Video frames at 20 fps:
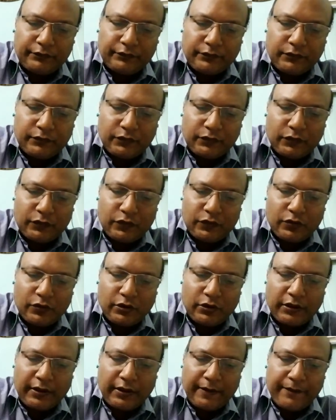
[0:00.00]
Okay,
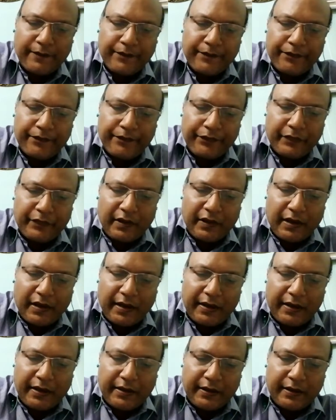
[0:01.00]
and
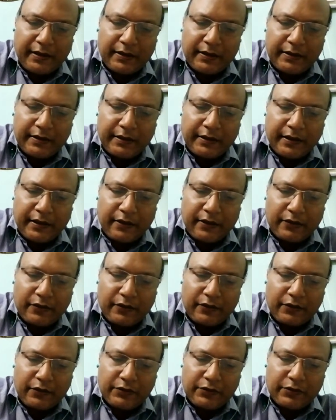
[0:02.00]
the electrons
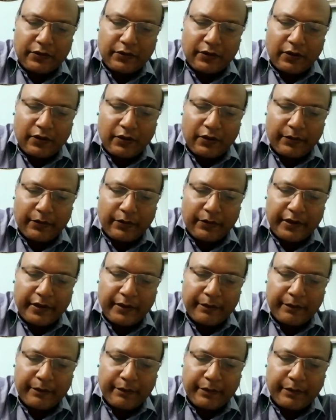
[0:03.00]
are being
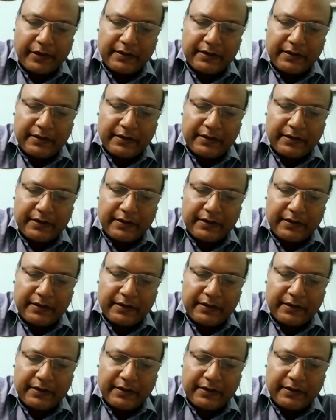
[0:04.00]
present.